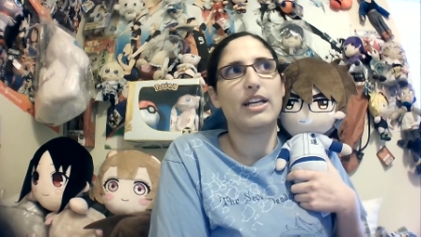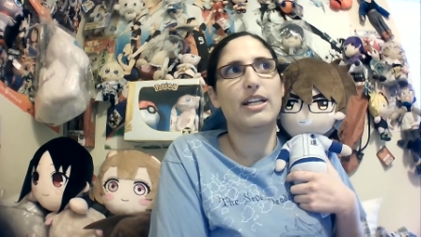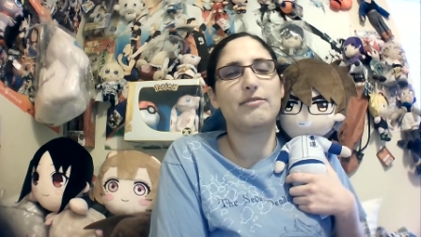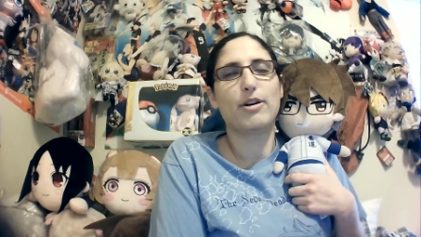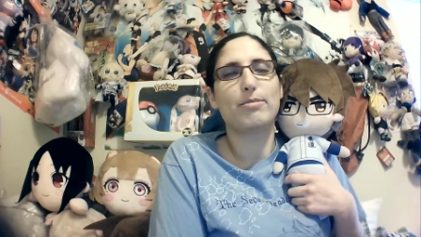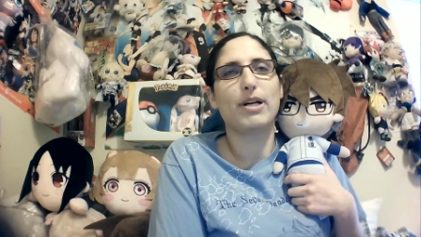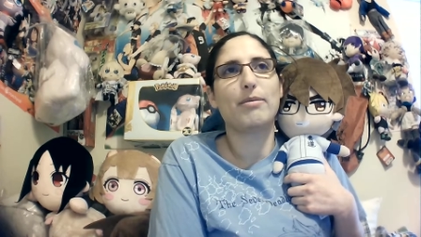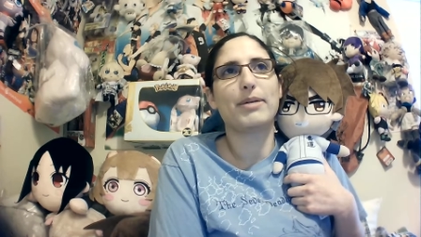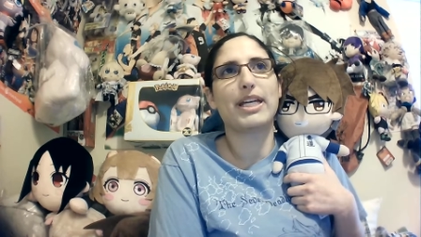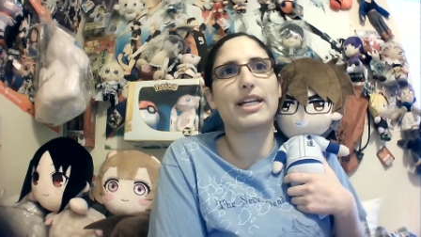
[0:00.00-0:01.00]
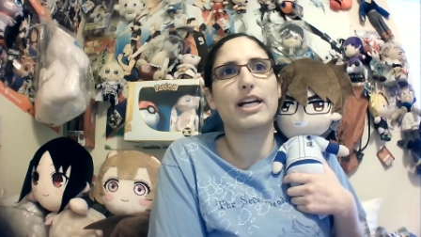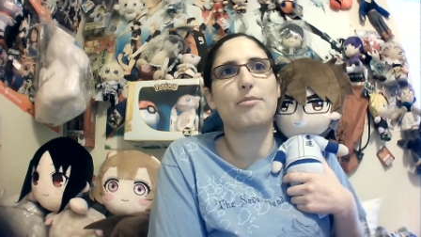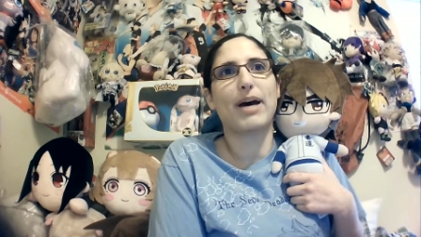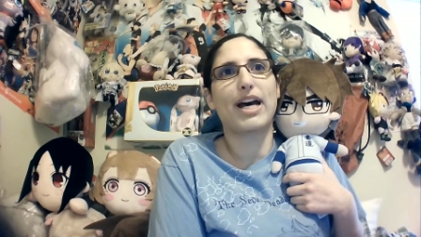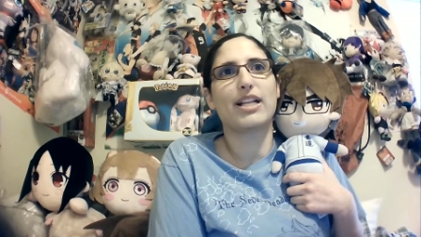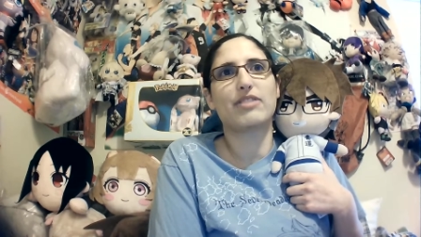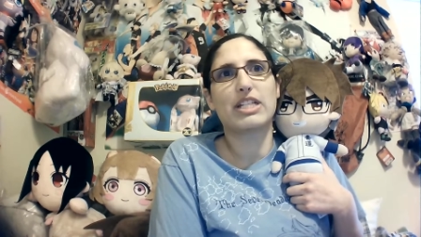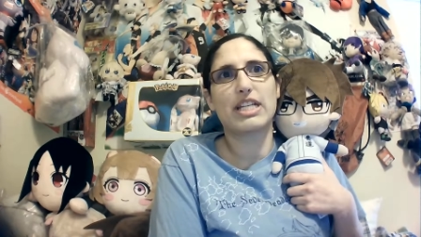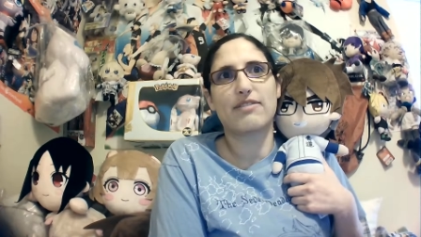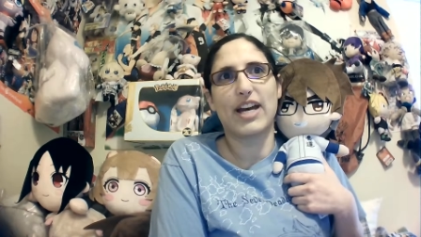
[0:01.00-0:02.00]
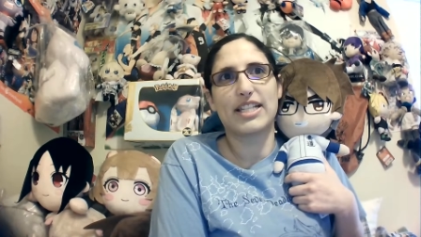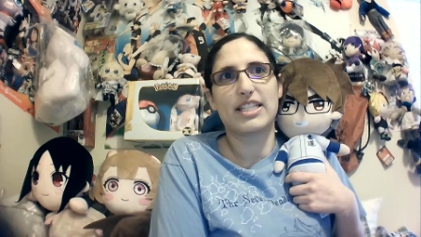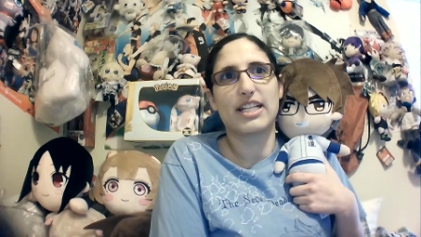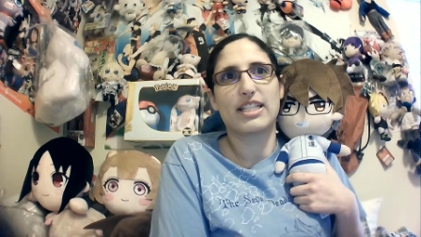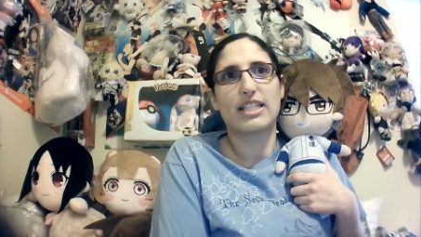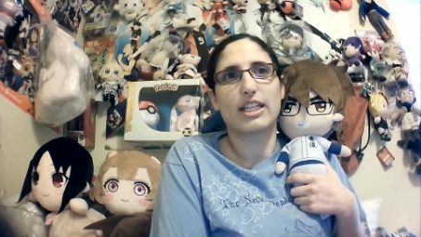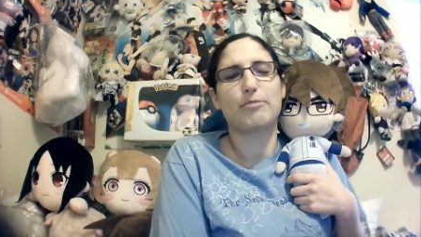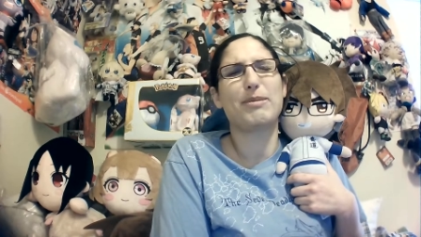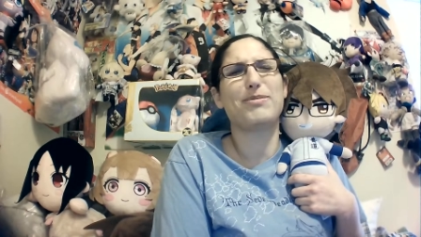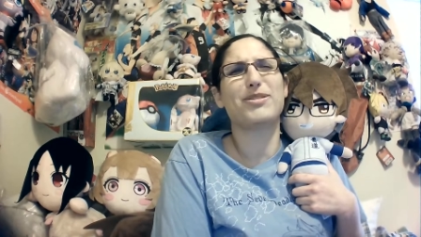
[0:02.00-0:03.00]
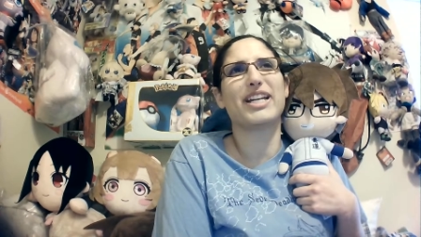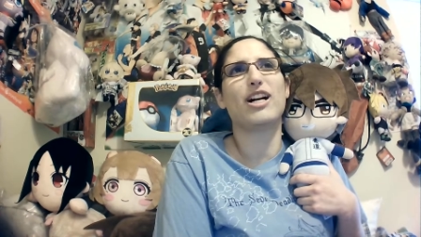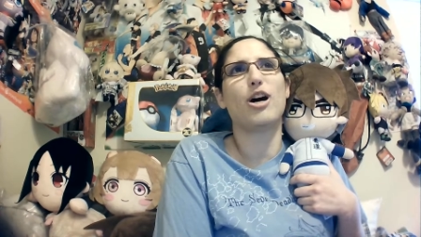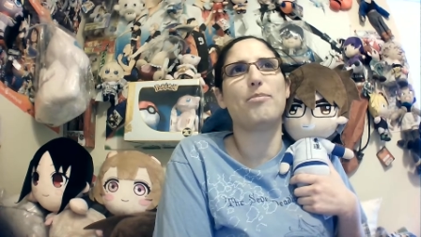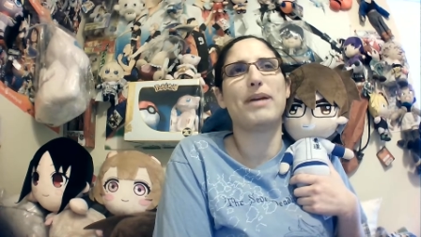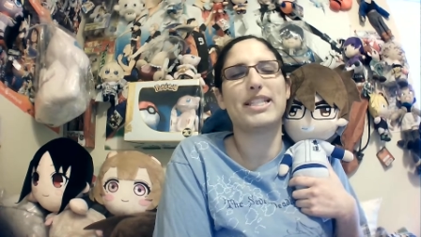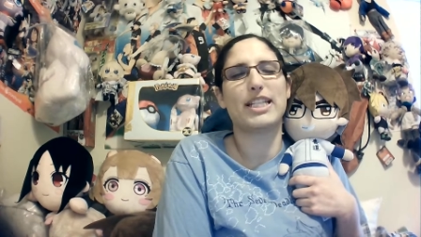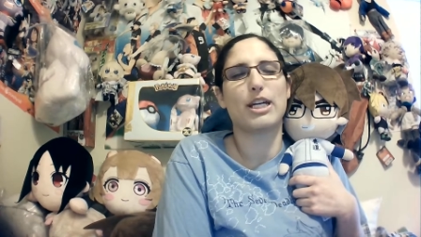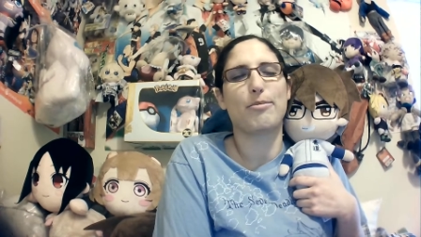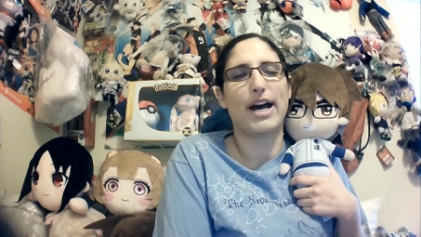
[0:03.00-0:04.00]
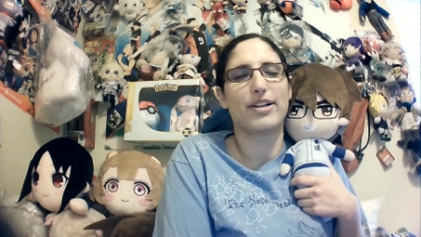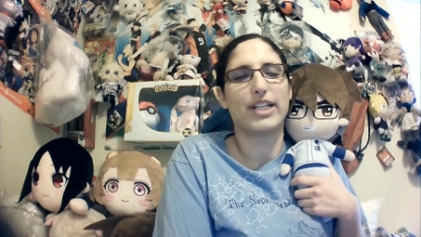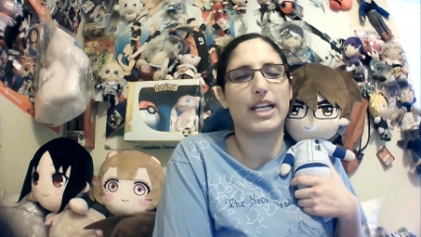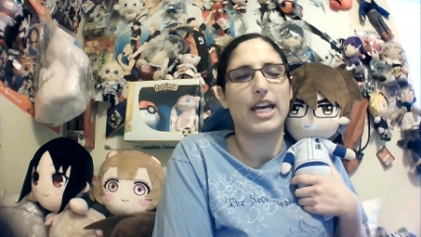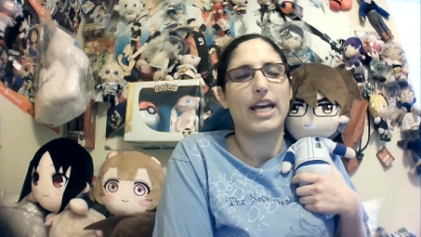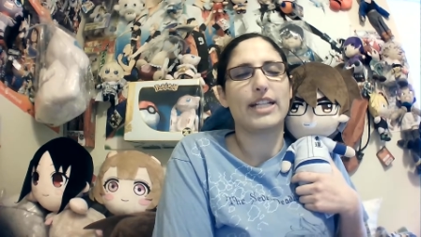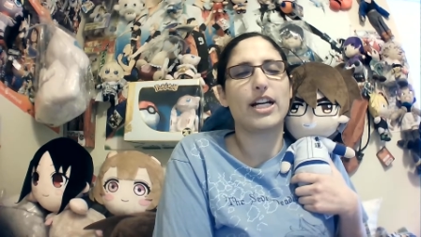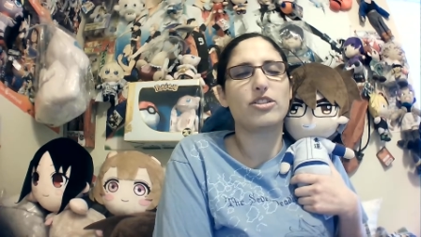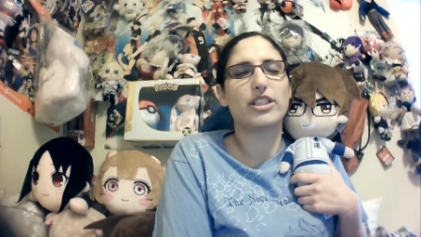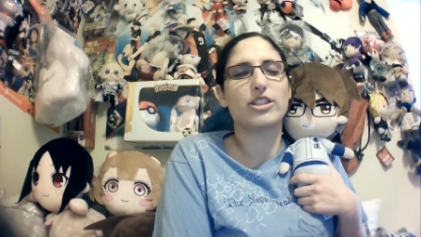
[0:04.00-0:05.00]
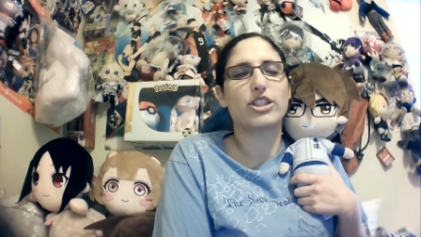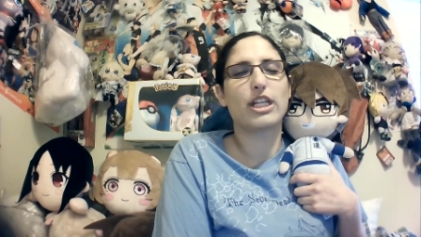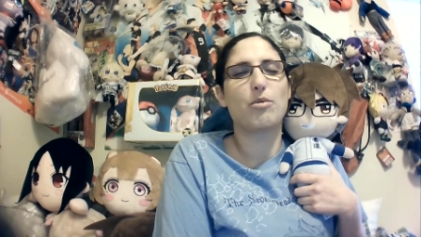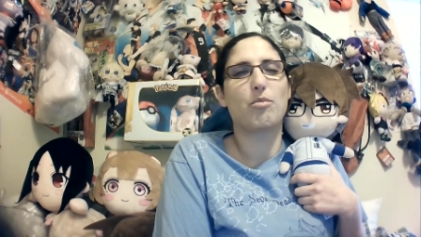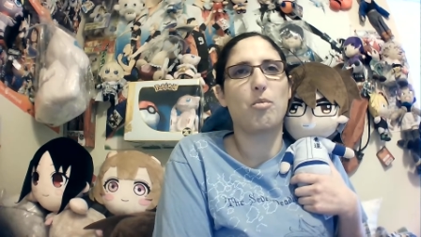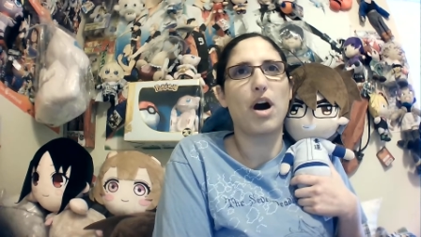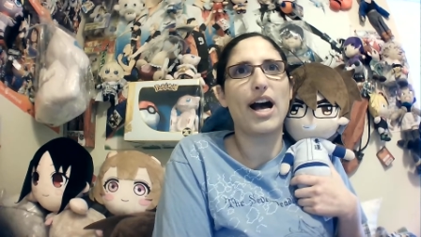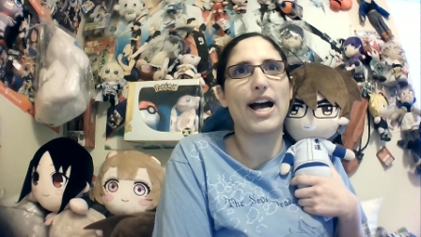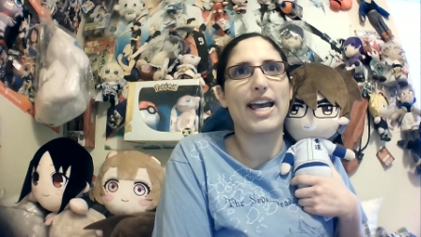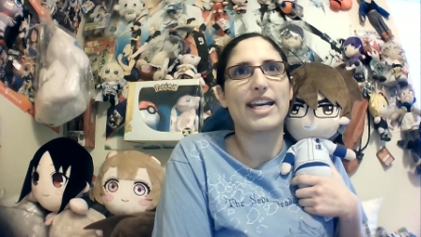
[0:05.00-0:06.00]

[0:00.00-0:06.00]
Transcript: In football, when we get a battle of the defenses, like people get all pissy about it, and I don't understand why.